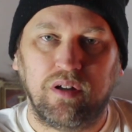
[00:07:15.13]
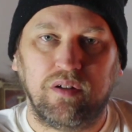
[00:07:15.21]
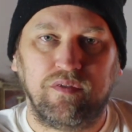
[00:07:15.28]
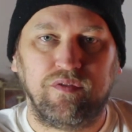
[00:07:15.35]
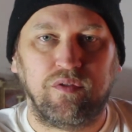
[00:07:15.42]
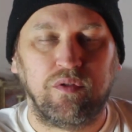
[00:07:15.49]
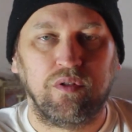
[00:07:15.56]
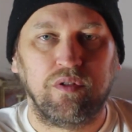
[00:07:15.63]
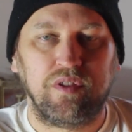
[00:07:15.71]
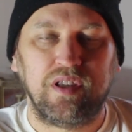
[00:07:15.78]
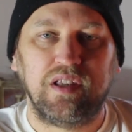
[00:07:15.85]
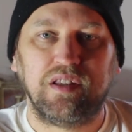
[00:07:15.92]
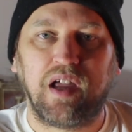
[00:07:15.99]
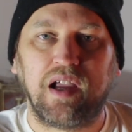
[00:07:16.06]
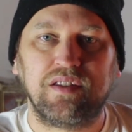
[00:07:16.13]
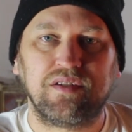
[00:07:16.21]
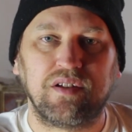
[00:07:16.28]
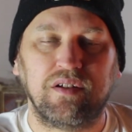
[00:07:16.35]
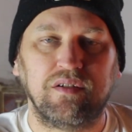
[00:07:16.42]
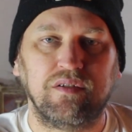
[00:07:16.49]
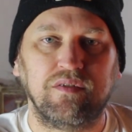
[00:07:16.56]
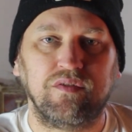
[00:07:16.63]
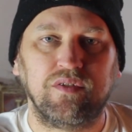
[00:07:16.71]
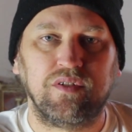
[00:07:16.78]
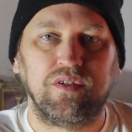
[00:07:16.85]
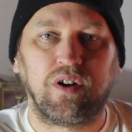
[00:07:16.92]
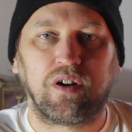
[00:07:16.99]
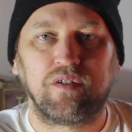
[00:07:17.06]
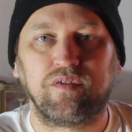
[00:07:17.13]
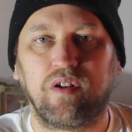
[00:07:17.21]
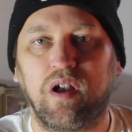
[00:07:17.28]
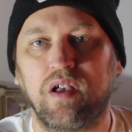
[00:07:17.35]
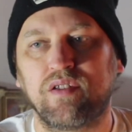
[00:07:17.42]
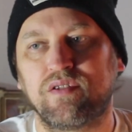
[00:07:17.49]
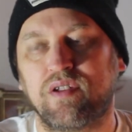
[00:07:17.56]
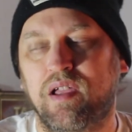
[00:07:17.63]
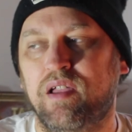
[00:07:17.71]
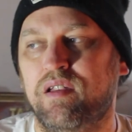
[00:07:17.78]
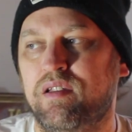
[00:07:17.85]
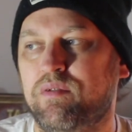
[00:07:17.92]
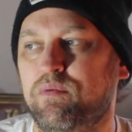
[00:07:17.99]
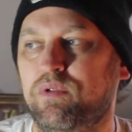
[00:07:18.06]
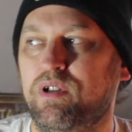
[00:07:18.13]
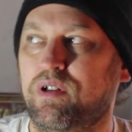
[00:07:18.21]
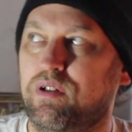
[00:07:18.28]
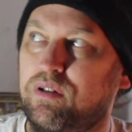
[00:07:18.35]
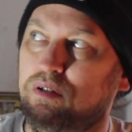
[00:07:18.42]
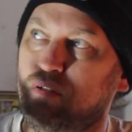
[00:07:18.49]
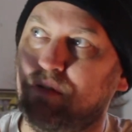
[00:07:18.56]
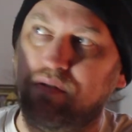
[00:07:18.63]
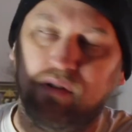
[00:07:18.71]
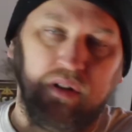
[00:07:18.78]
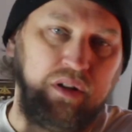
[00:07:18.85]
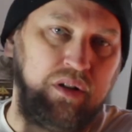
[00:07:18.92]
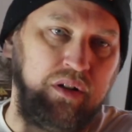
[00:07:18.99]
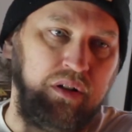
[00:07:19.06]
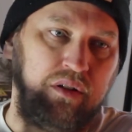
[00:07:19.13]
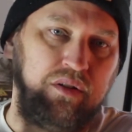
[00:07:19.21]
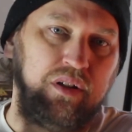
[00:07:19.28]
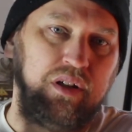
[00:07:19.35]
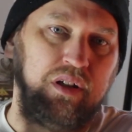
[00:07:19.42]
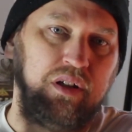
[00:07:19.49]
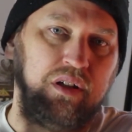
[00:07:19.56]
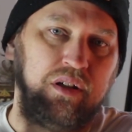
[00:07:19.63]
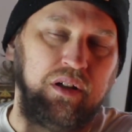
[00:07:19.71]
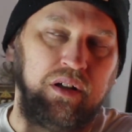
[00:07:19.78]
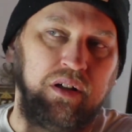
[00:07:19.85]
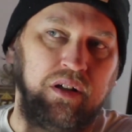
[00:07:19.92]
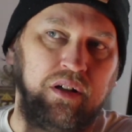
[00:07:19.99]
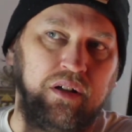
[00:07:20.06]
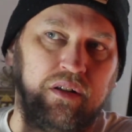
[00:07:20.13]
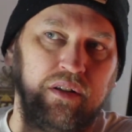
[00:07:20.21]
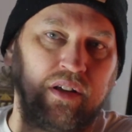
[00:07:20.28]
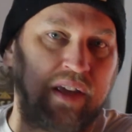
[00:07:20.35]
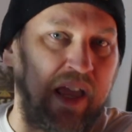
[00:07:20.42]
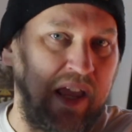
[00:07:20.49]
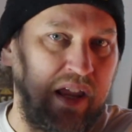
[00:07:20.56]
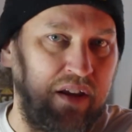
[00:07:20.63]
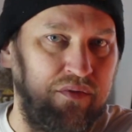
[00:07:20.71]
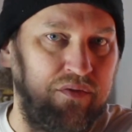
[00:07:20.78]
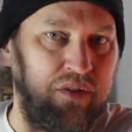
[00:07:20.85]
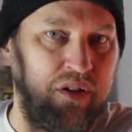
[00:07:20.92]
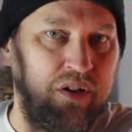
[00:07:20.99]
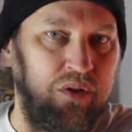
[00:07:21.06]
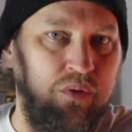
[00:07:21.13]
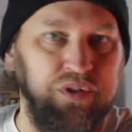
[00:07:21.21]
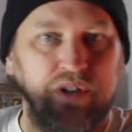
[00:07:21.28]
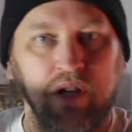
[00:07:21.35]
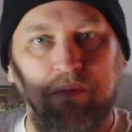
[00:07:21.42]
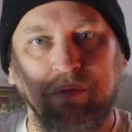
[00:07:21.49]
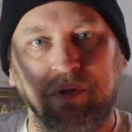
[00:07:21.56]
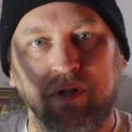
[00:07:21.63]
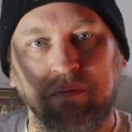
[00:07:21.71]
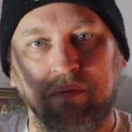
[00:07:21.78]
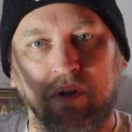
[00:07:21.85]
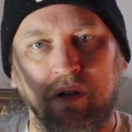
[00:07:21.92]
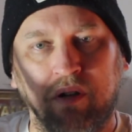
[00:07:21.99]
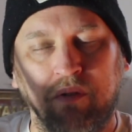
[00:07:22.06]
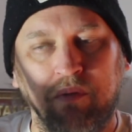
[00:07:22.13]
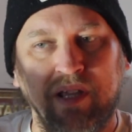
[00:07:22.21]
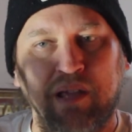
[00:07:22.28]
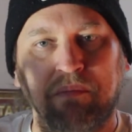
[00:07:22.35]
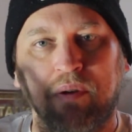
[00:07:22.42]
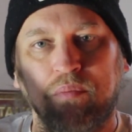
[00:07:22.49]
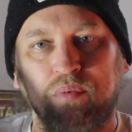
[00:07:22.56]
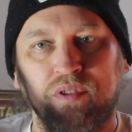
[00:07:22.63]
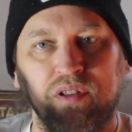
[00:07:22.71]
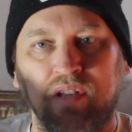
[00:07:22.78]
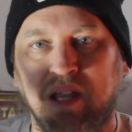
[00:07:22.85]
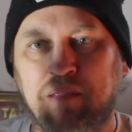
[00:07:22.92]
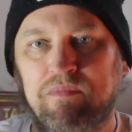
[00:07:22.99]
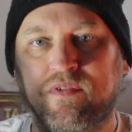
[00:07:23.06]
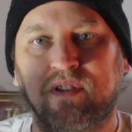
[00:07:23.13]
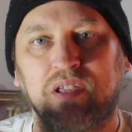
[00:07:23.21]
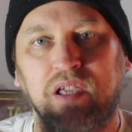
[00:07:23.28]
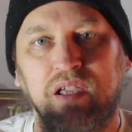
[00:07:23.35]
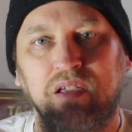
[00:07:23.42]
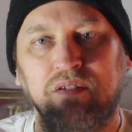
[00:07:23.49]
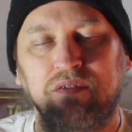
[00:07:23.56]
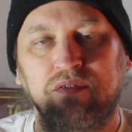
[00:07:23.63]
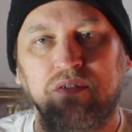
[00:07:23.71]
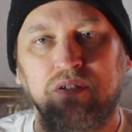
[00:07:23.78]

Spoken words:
for the Knights of Dark Frost, and it will include the cave, which I'll put up. We came up with a name for the cave.